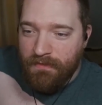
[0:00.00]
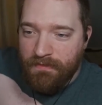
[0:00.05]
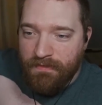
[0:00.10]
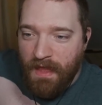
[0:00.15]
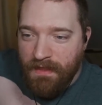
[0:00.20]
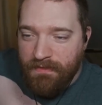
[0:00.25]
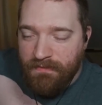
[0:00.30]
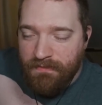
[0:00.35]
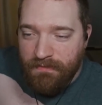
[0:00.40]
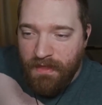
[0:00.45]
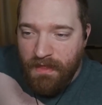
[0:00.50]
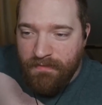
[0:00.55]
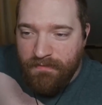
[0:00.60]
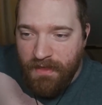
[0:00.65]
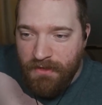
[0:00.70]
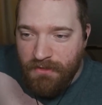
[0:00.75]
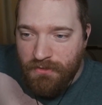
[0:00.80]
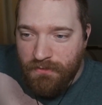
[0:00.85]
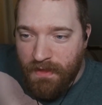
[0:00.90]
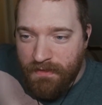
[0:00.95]
like, that's
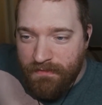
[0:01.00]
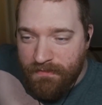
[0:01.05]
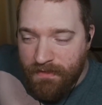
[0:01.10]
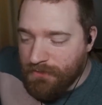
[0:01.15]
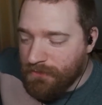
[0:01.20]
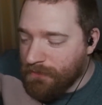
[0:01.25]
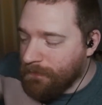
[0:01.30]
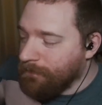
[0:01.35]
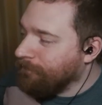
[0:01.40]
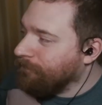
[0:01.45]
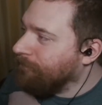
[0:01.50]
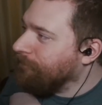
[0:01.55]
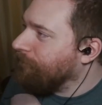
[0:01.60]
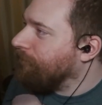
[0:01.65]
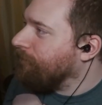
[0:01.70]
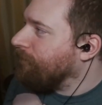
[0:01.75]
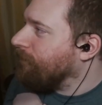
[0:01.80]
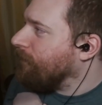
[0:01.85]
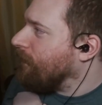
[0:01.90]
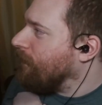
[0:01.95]
Andrew. That's Andrew.
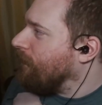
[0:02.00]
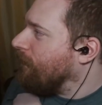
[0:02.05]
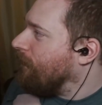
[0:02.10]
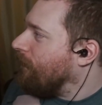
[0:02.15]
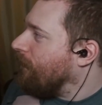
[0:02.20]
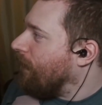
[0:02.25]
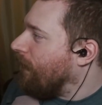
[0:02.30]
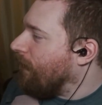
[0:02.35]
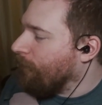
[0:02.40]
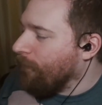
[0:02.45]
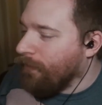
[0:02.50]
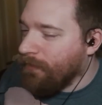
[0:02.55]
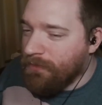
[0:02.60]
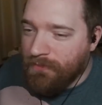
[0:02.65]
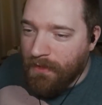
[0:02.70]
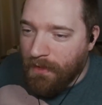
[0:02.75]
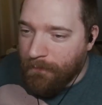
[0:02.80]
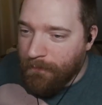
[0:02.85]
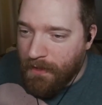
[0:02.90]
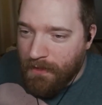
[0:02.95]

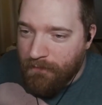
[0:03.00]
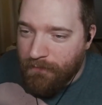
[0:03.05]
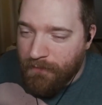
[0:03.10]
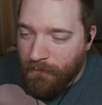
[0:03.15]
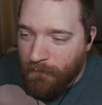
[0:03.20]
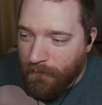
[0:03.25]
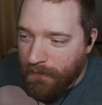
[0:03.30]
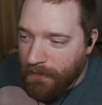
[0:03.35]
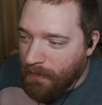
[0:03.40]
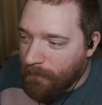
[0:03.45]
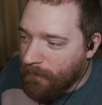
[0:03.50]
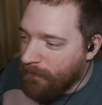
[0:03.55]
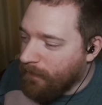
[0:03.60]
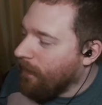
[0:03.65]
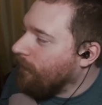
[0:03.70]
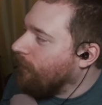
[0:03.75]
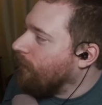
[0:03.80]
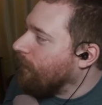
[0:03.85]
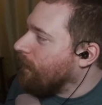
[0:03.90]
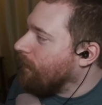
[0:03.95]
And I'm kind of ignoring him. And
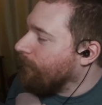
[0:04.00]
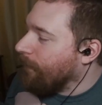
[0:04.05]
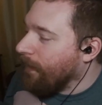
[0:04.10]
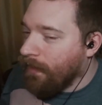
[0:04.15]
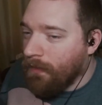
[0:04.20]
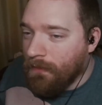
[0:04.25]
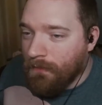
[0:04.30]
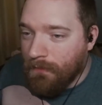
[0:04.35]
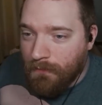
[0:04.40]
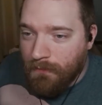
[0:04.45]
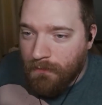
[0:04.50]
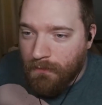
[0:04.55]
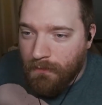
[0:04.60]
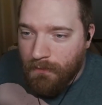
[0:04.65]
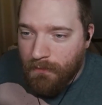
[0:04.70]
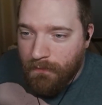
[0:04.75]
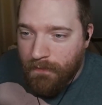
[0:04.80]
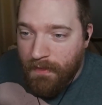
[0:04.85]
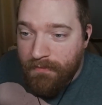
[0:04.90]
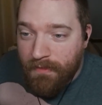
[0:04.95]
then I look, and I'm like,
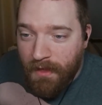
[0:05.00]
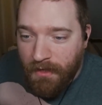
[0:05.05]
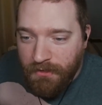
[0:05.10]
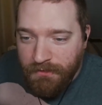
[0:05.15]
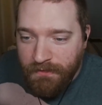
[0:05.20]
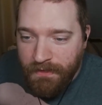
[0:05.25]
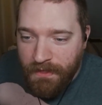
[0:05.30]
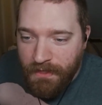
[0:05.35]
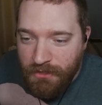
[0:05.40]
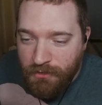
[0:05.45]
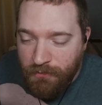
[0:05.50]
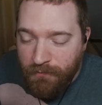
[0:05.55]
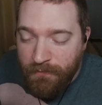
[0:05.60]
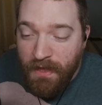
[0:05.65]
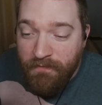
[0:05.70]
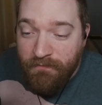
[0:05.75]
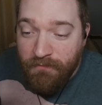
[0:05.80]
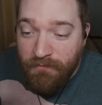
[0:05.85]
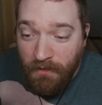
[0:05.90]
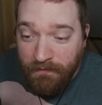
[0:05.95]
"That's actually Andrew."
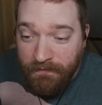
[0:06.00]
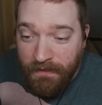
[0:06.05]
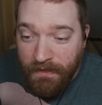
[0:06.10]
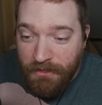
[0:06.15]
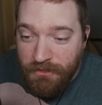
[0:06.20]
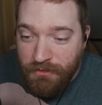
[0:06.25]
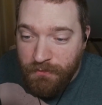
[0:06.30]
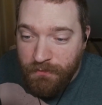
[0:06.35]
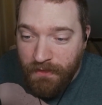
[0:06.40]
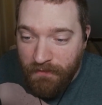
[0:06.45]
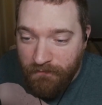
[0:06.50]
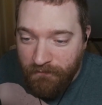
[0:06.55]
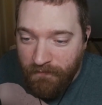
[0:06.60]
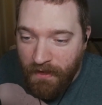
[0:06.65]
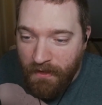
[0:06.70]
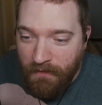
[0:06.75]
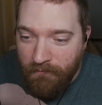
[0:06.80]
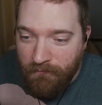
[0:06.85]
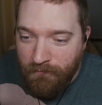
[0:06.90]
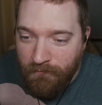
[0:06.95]
We haven't talked to Andrew in like
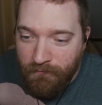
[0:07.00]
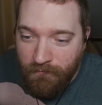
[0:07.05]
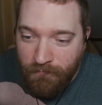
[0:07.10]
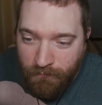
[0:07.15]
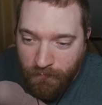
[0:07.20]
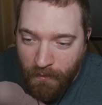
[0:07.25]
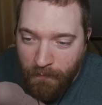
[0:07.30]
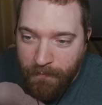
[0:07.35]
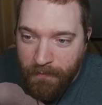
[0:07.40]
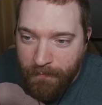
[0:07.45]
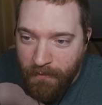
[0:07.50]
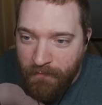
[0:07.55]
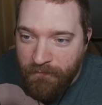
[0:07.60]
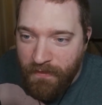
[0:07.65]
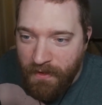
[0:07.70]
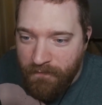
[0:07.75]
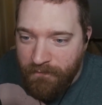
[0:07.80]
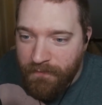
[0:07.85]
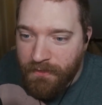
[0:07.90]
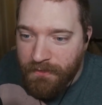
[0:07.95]
probably about
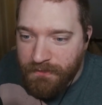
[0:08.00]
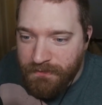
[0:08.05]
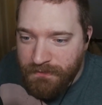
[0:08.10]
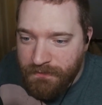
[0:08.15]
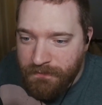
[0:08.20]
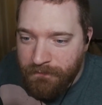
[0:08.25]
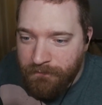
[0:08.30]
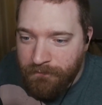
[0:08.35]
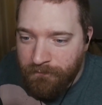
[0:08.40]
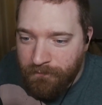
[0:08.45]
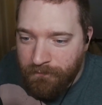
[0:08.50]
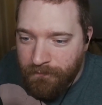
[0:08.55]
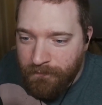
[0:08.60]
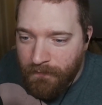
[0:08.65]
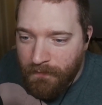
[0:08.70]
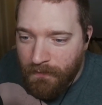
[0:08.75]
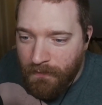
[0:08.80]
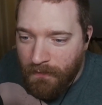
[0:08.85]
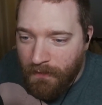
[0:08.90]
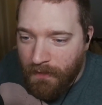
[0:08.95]
five years.
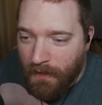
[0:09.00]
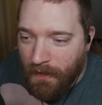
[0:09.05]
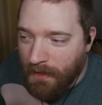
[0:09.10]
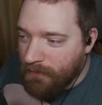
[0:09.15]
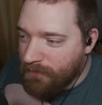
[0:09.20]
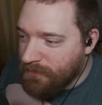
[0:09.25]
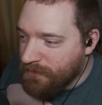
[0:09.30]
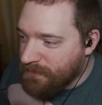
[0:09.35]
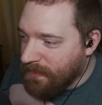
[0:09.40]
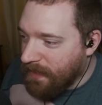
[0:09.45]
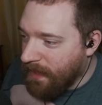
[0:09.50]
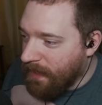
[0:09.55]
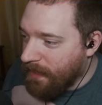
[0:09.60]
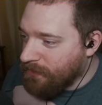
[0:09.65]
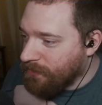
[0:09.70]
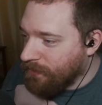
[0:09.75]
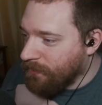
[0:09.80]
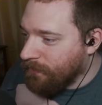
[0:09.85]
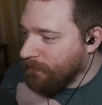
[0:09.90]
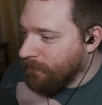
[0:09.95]
And it's just
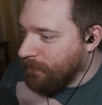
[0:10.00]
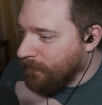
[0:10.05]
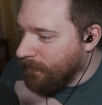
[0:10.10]
Andrew.